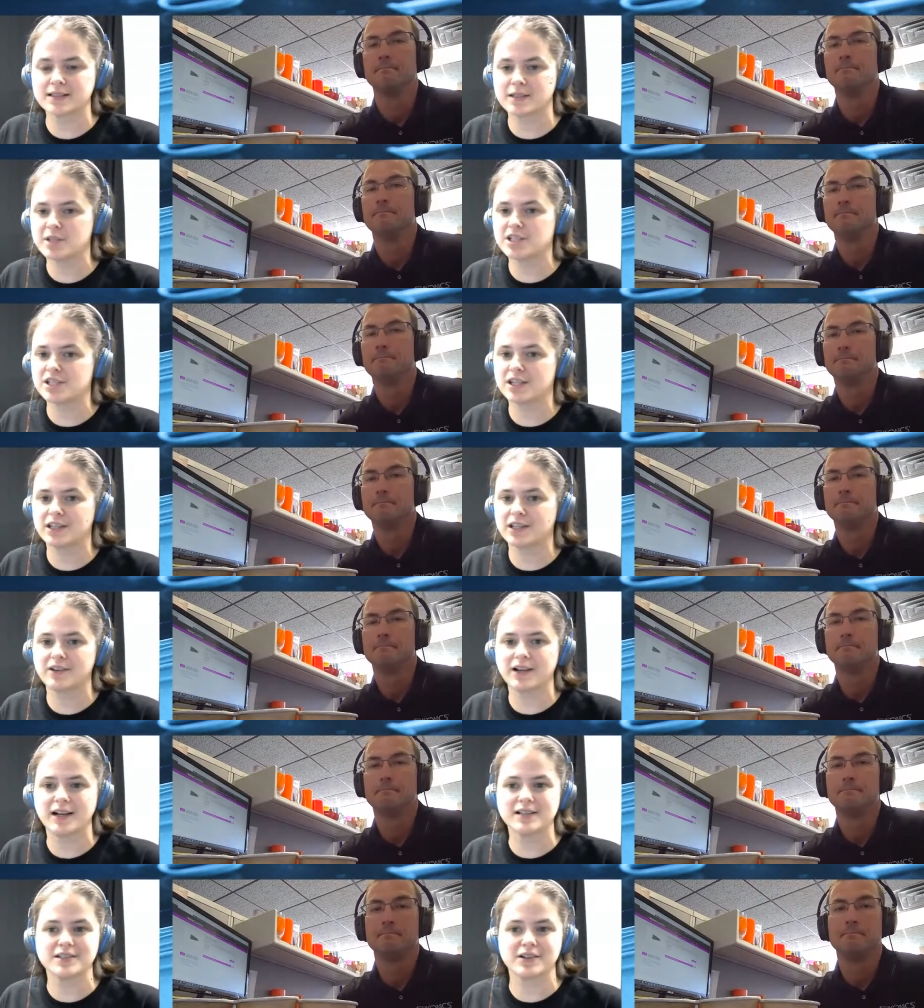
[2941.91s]
Speaker 1: Imaging,
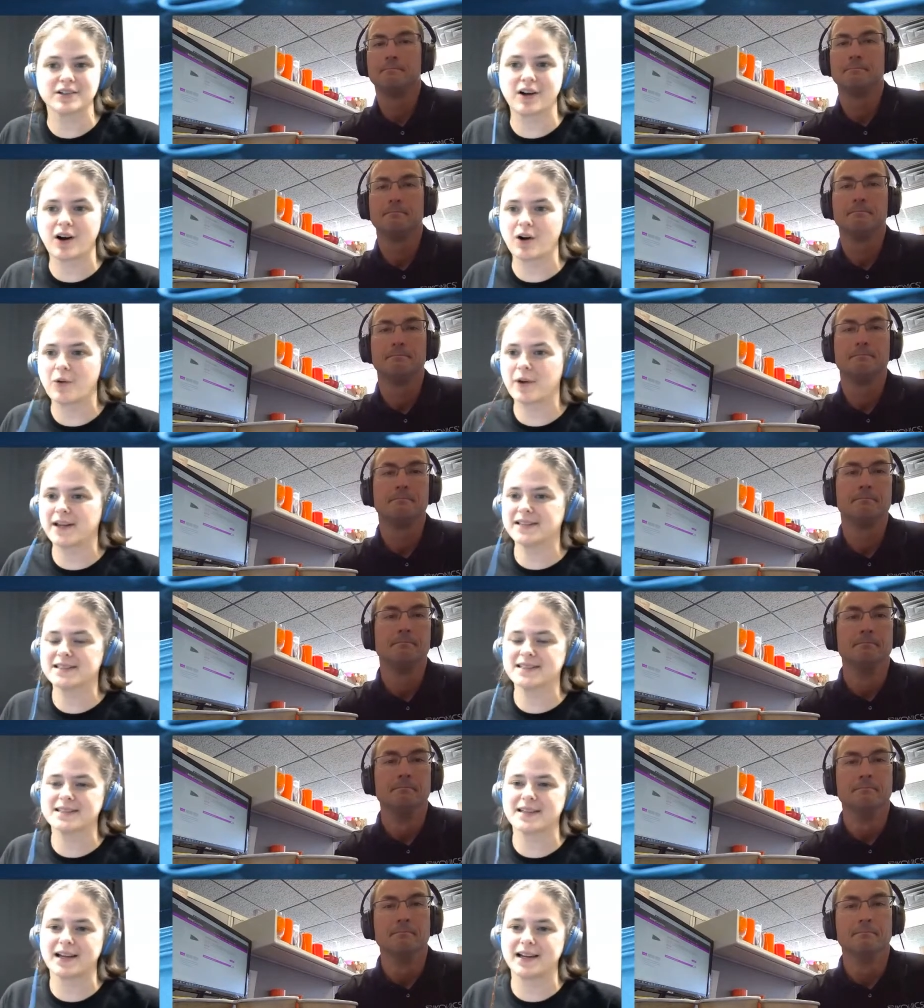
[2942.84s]
you guys are
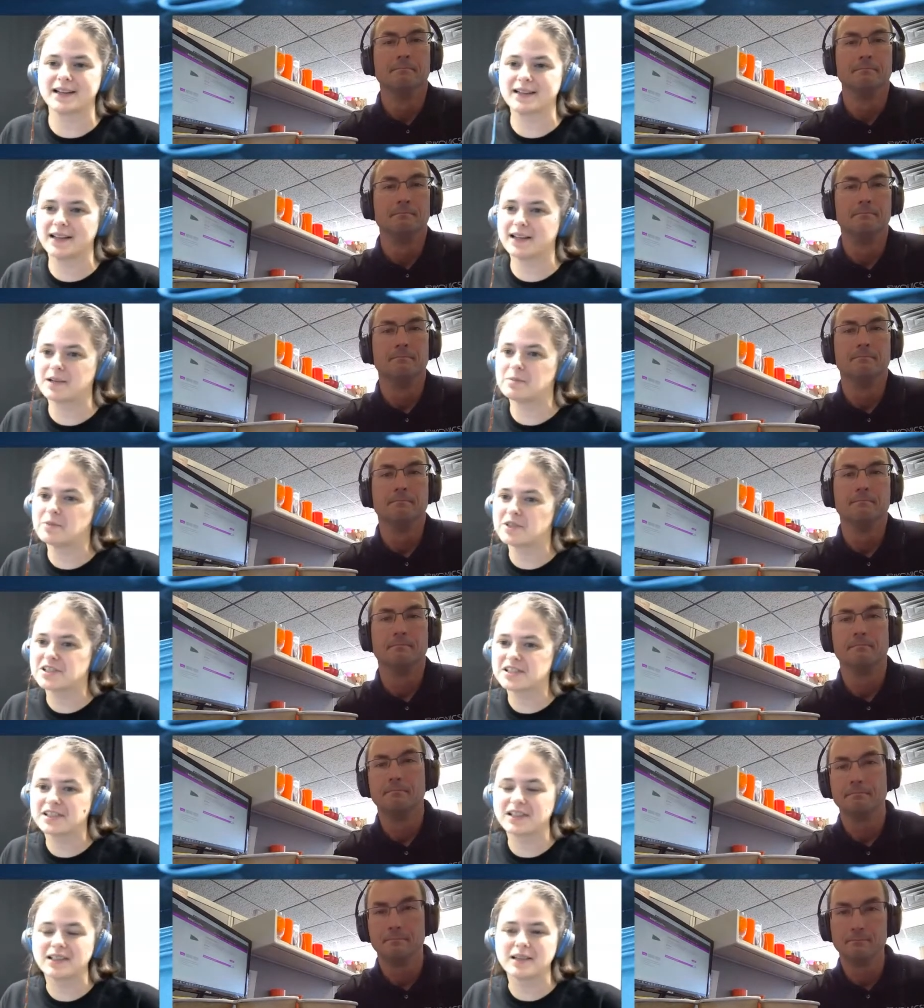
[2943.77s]
always uh, kind of
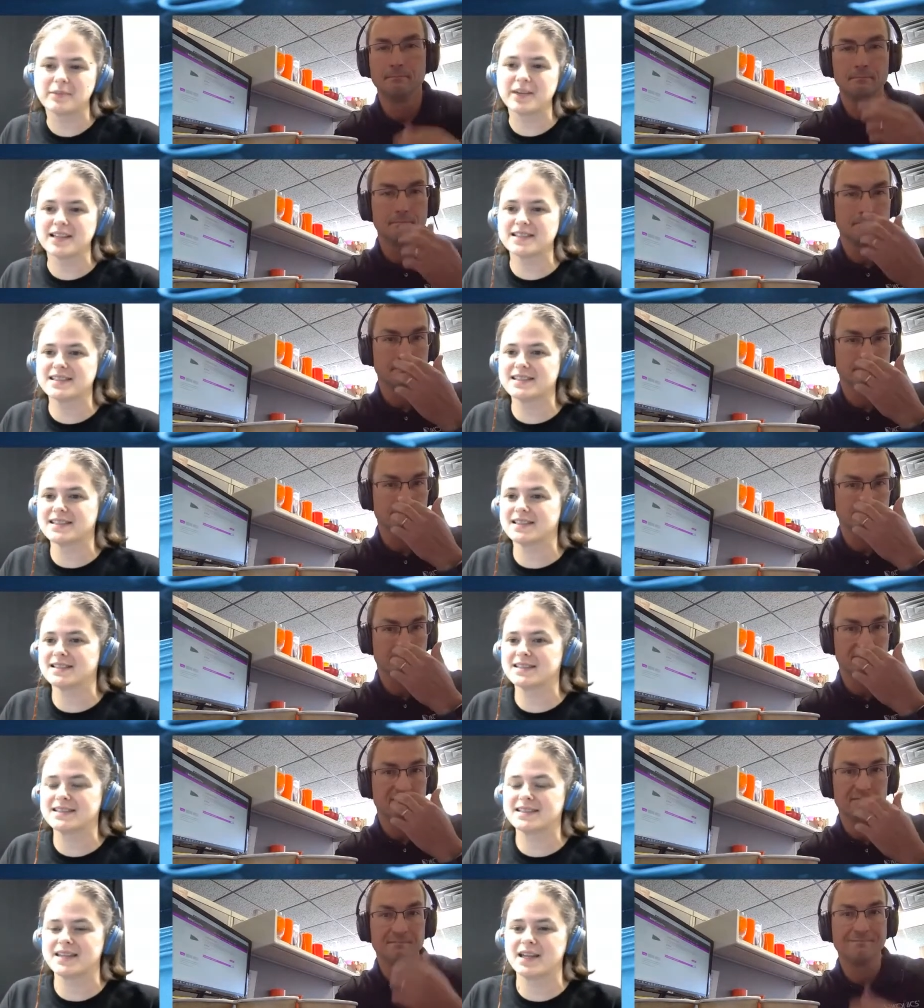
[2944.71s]
pushing the limits
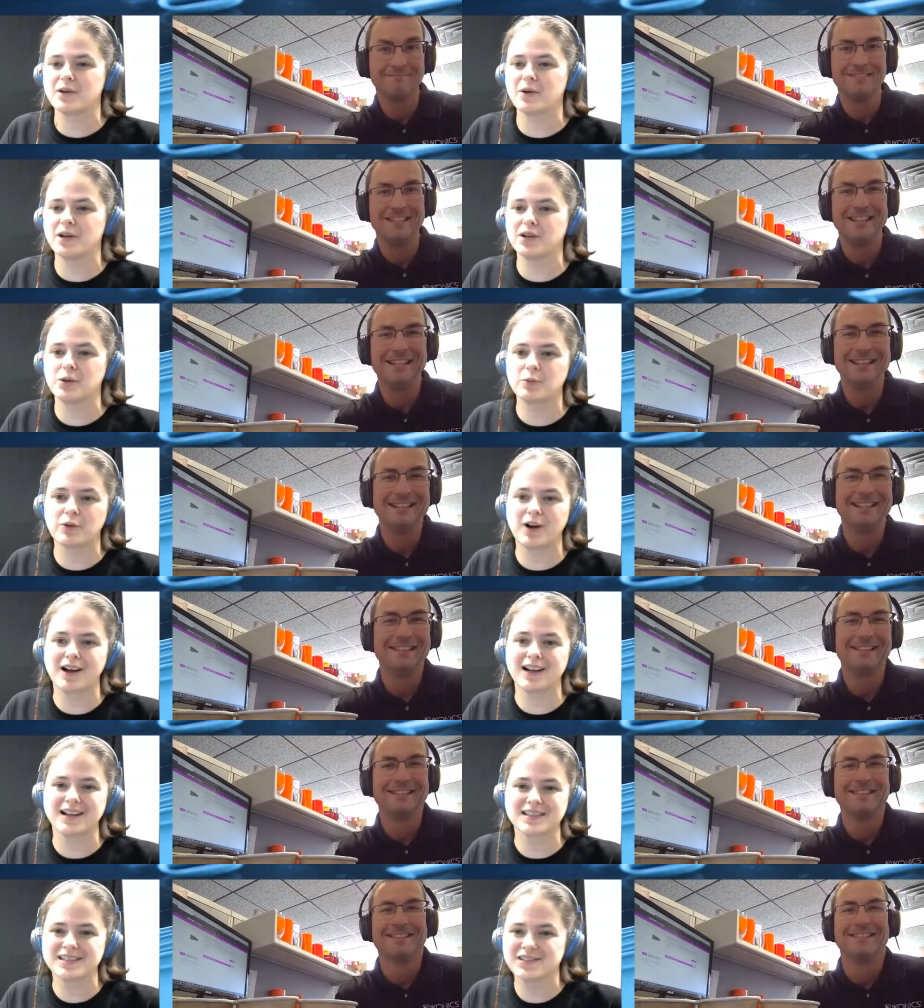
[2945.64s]
and seeing what new
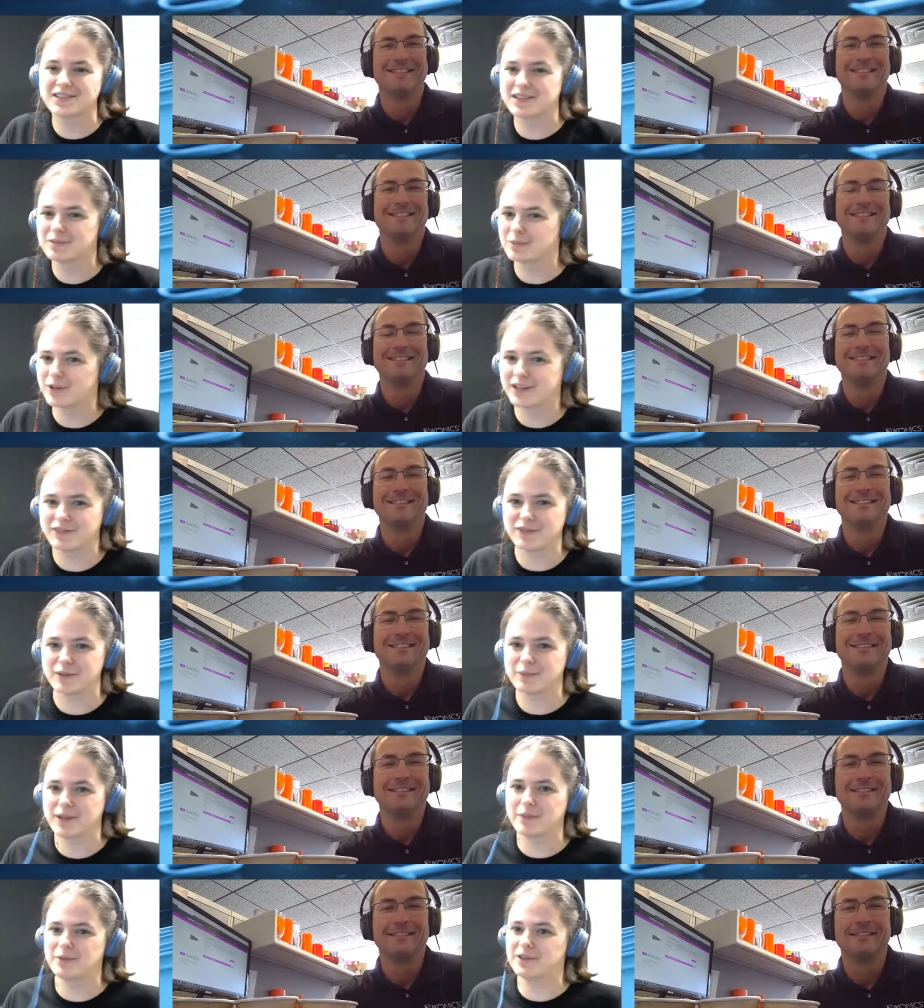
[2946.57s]
products you can bring
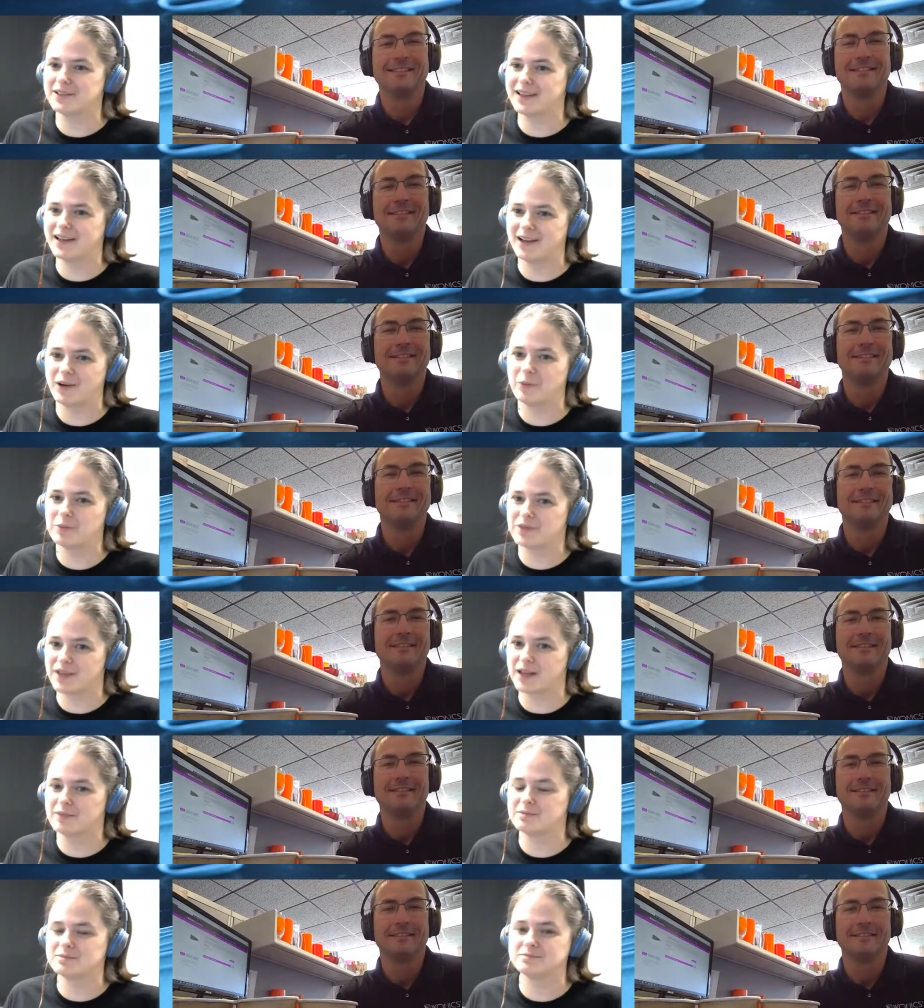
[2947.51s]
for people to help
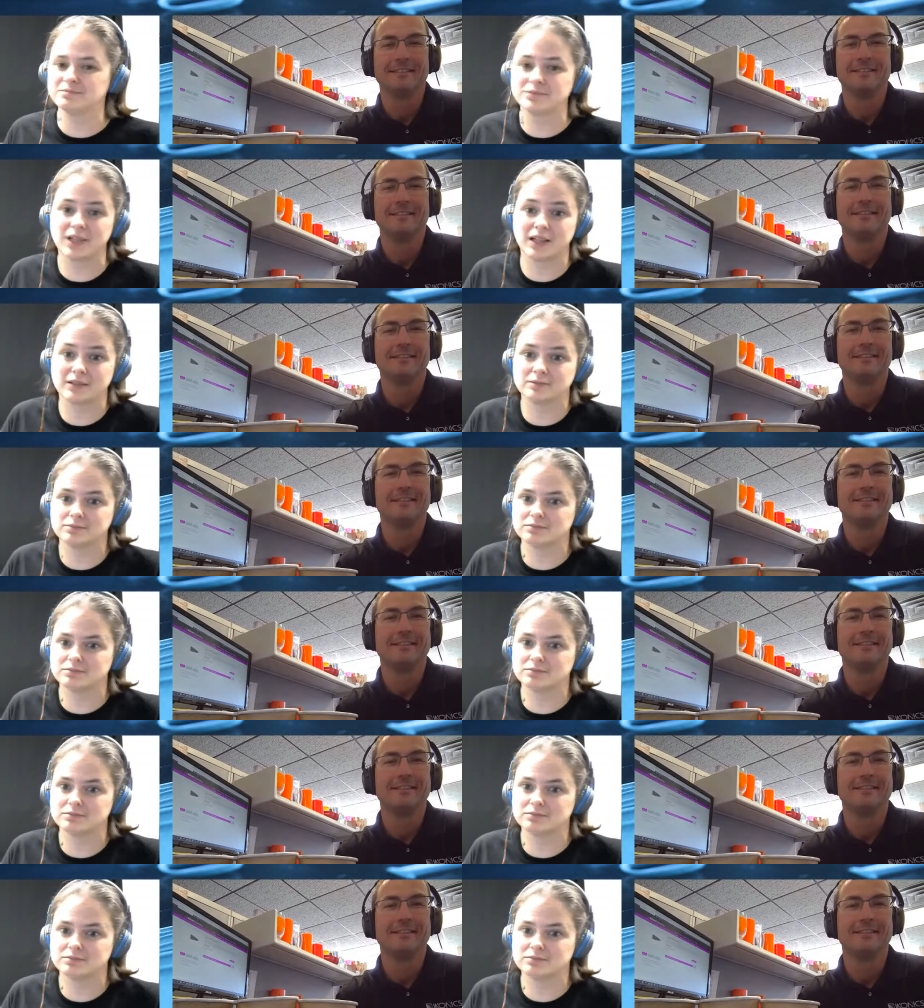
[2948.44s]
them uh,